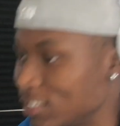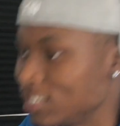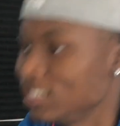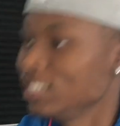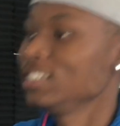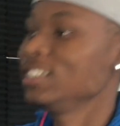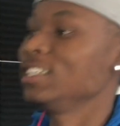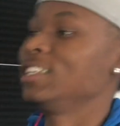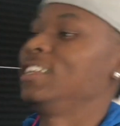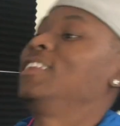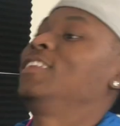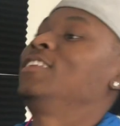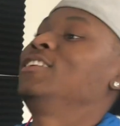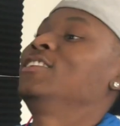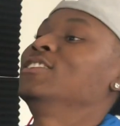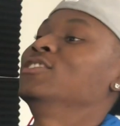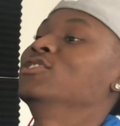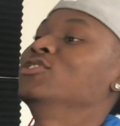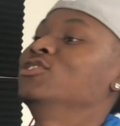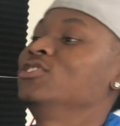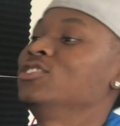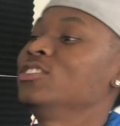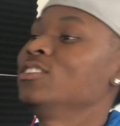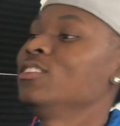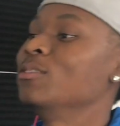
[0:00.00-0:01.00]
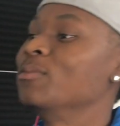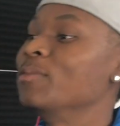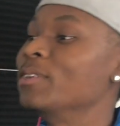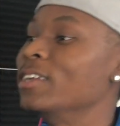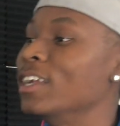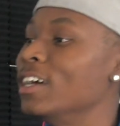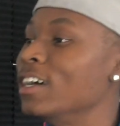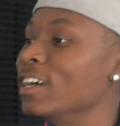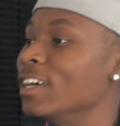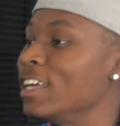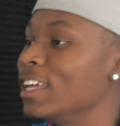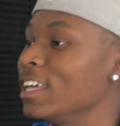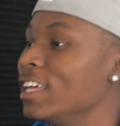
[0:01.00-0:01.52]
She did a little jump and
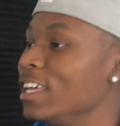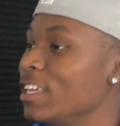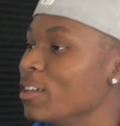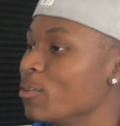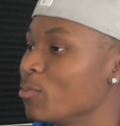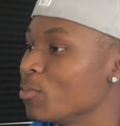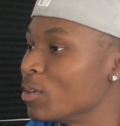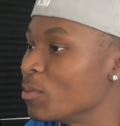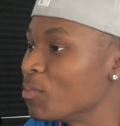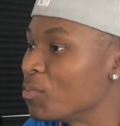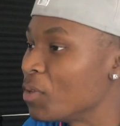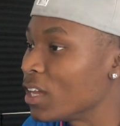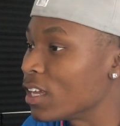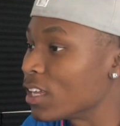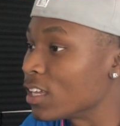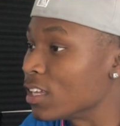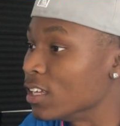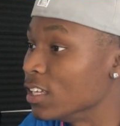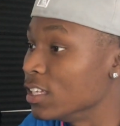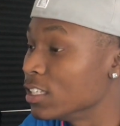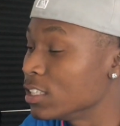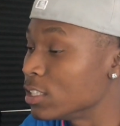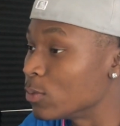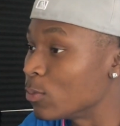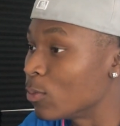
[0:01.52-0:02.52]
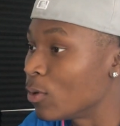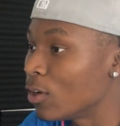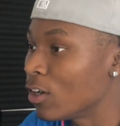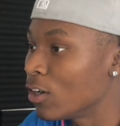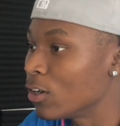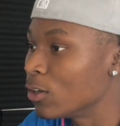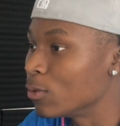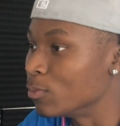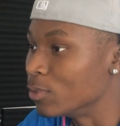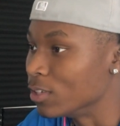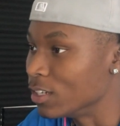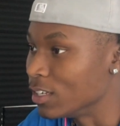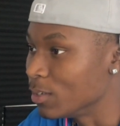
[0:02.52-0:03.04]
her head went back and hit the
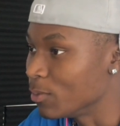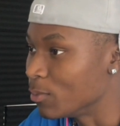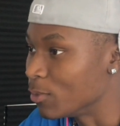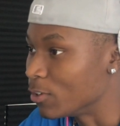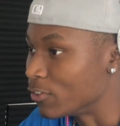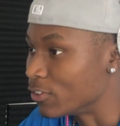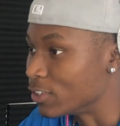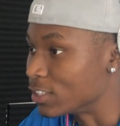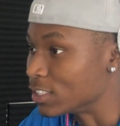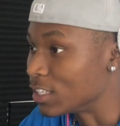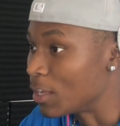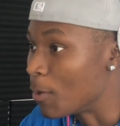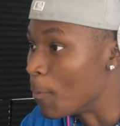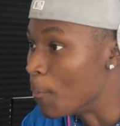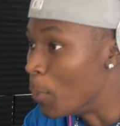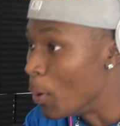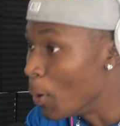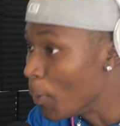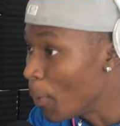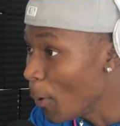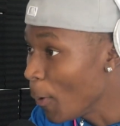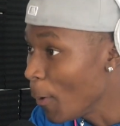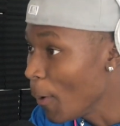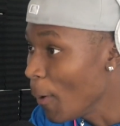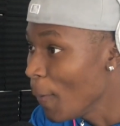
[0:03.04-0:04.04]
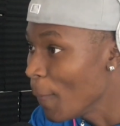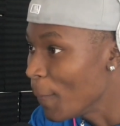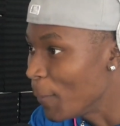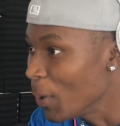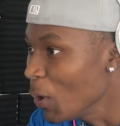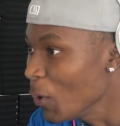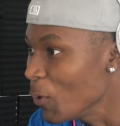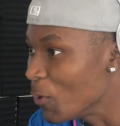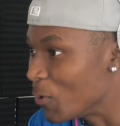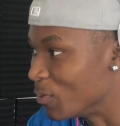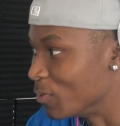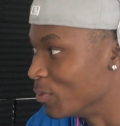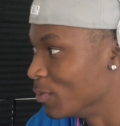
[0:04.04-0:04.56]
wall, bro. That motherfucker. Dramatic,
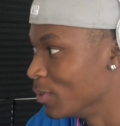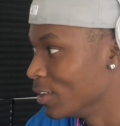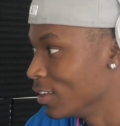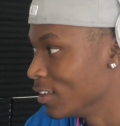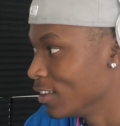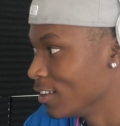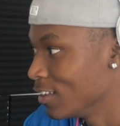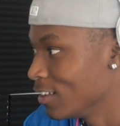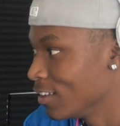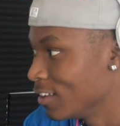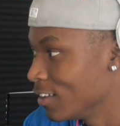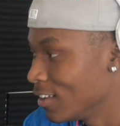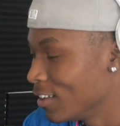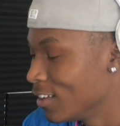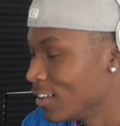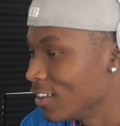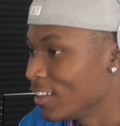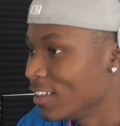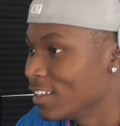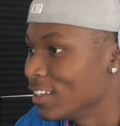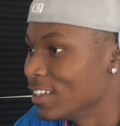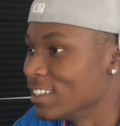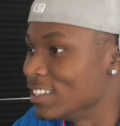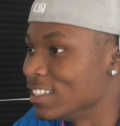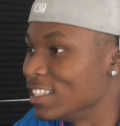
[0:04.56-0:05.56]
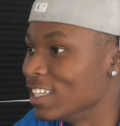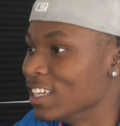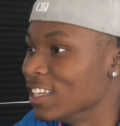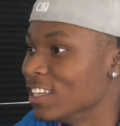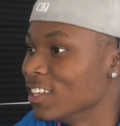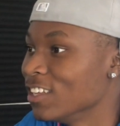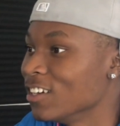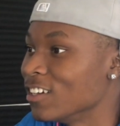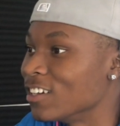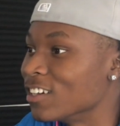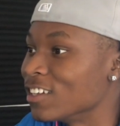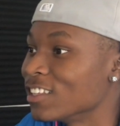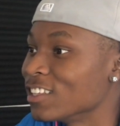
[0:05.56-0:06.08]
like. I was like,
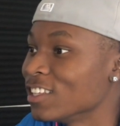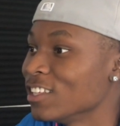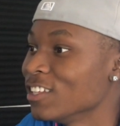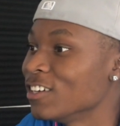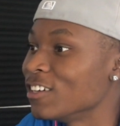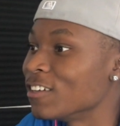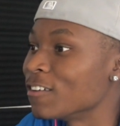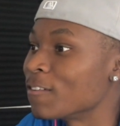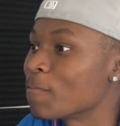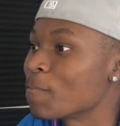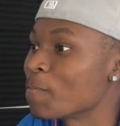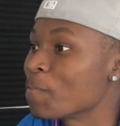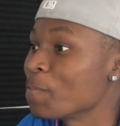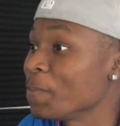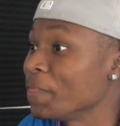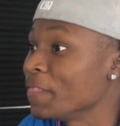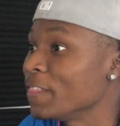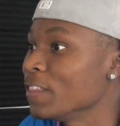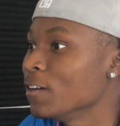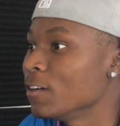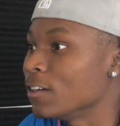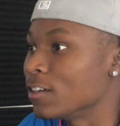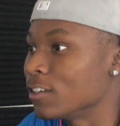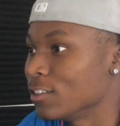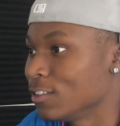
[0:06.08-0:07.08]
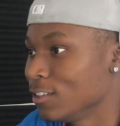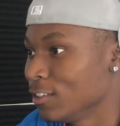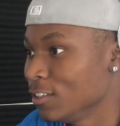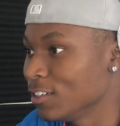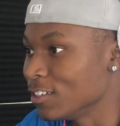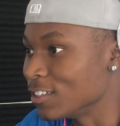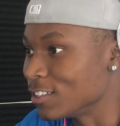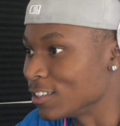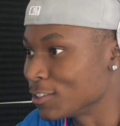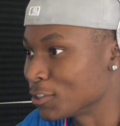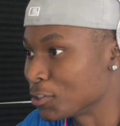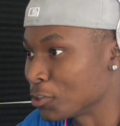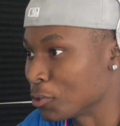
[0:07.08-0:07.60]
bro,
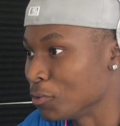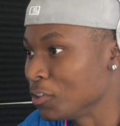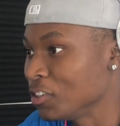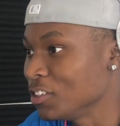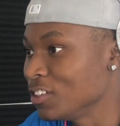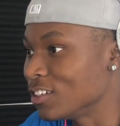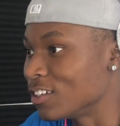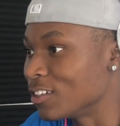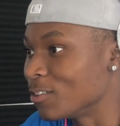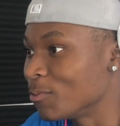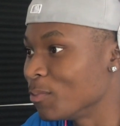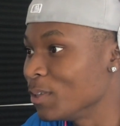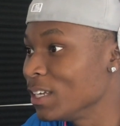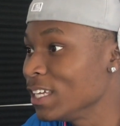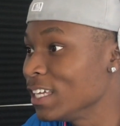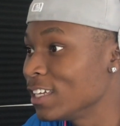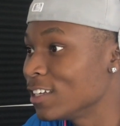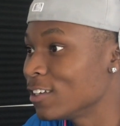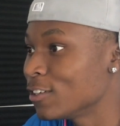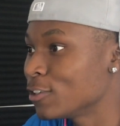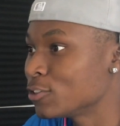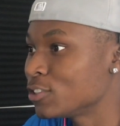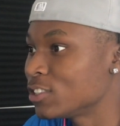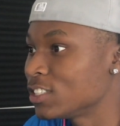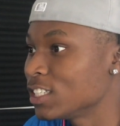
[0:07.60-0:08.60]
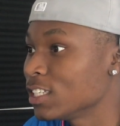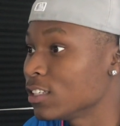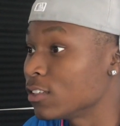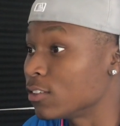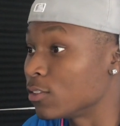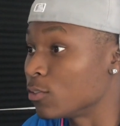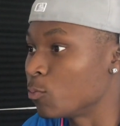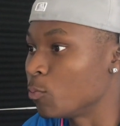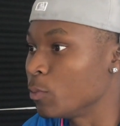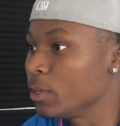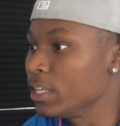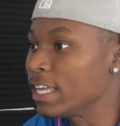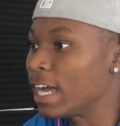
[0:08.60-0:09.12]
Look. So look, we in there
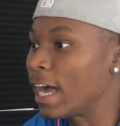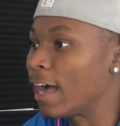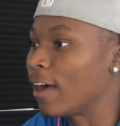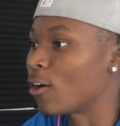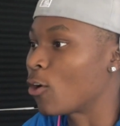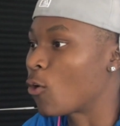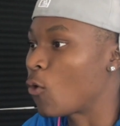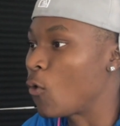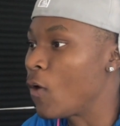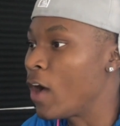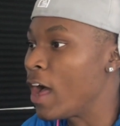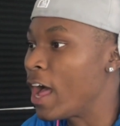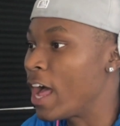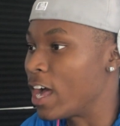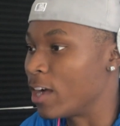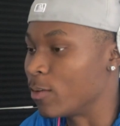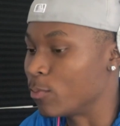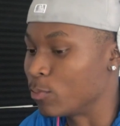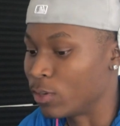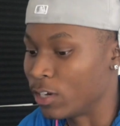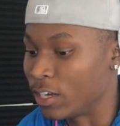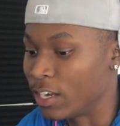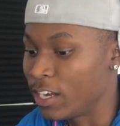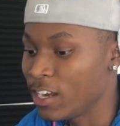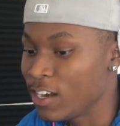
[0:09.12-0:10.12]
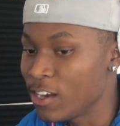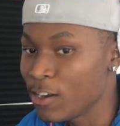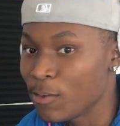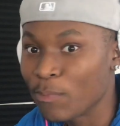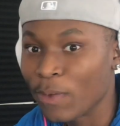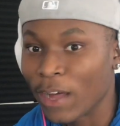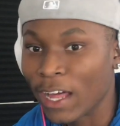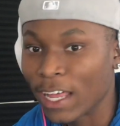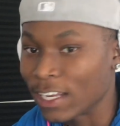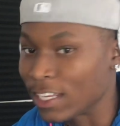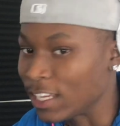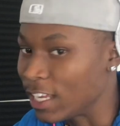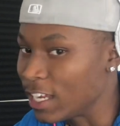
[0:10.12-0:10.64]
chilling. We got quiet, bro.
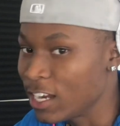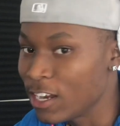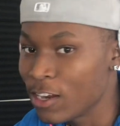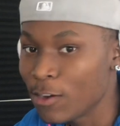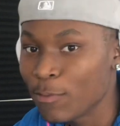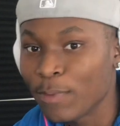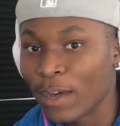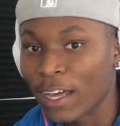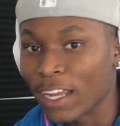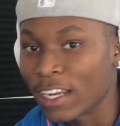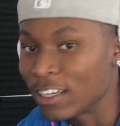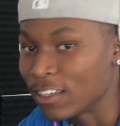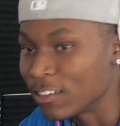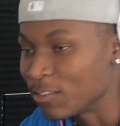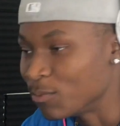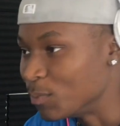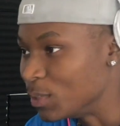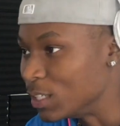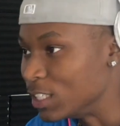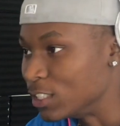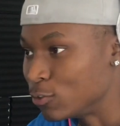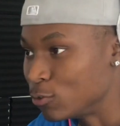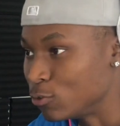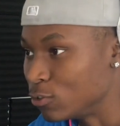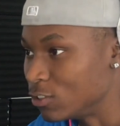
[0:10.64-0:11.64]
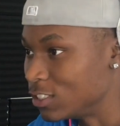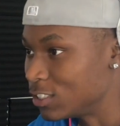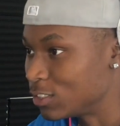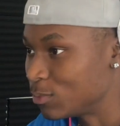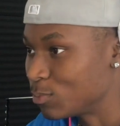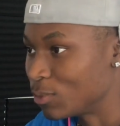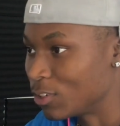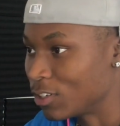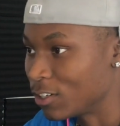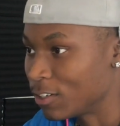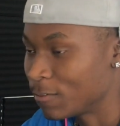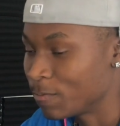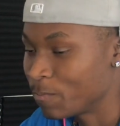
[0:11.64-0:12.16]
Everybody done been through this,
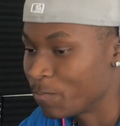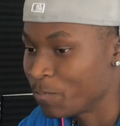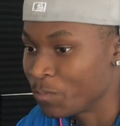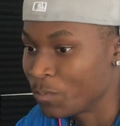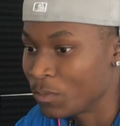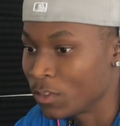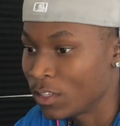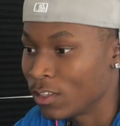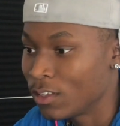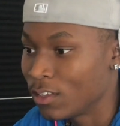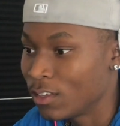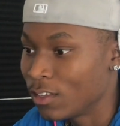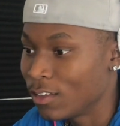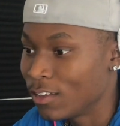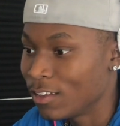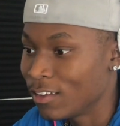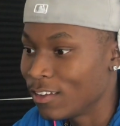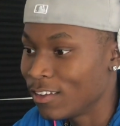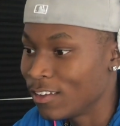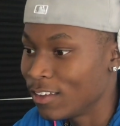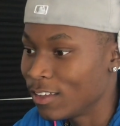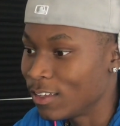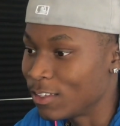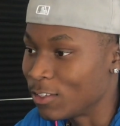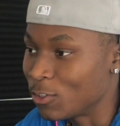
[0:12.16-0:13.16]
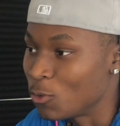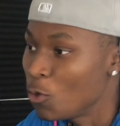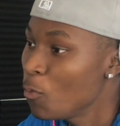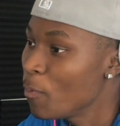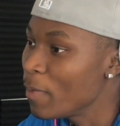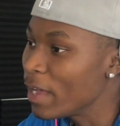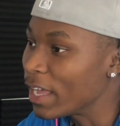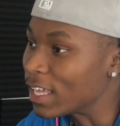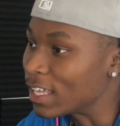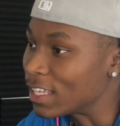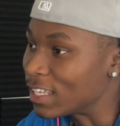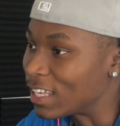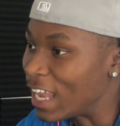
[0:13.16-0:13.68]
bro. You
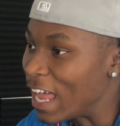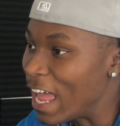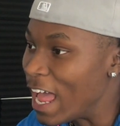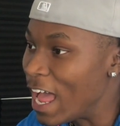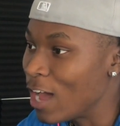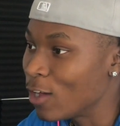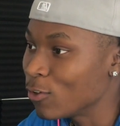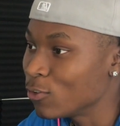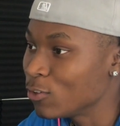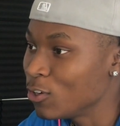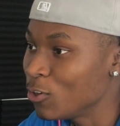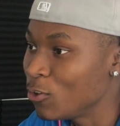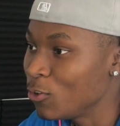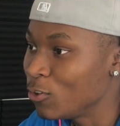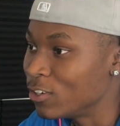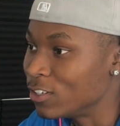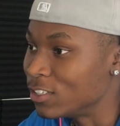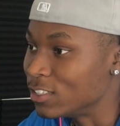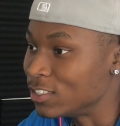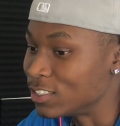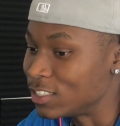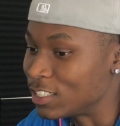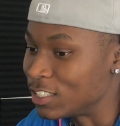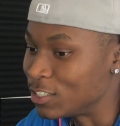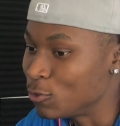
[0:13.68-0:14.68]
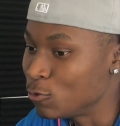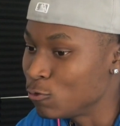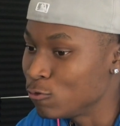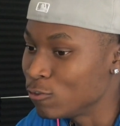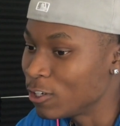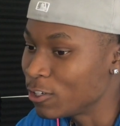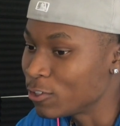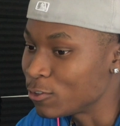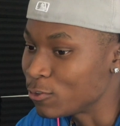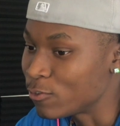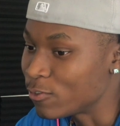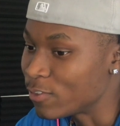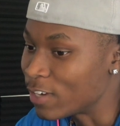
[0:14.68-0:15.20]
make a loud noise and you
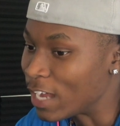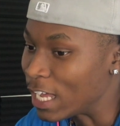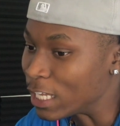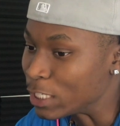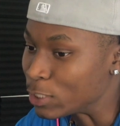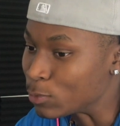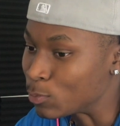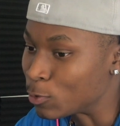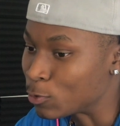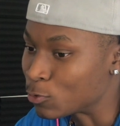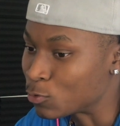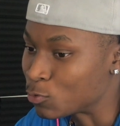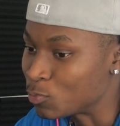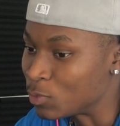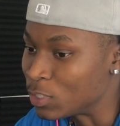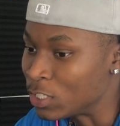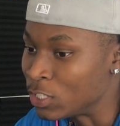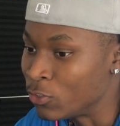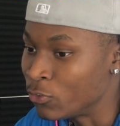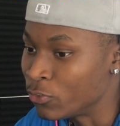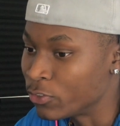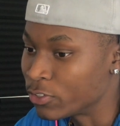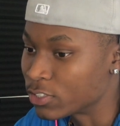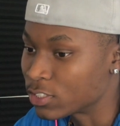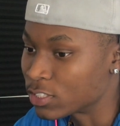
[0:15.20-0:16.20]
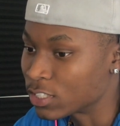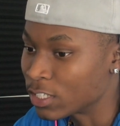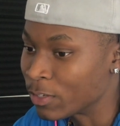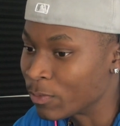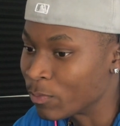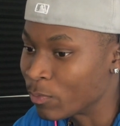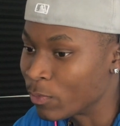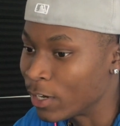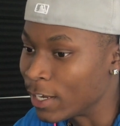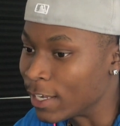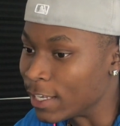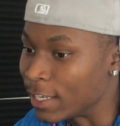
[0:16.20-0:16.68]
know you're not supposed to be doing something, bro.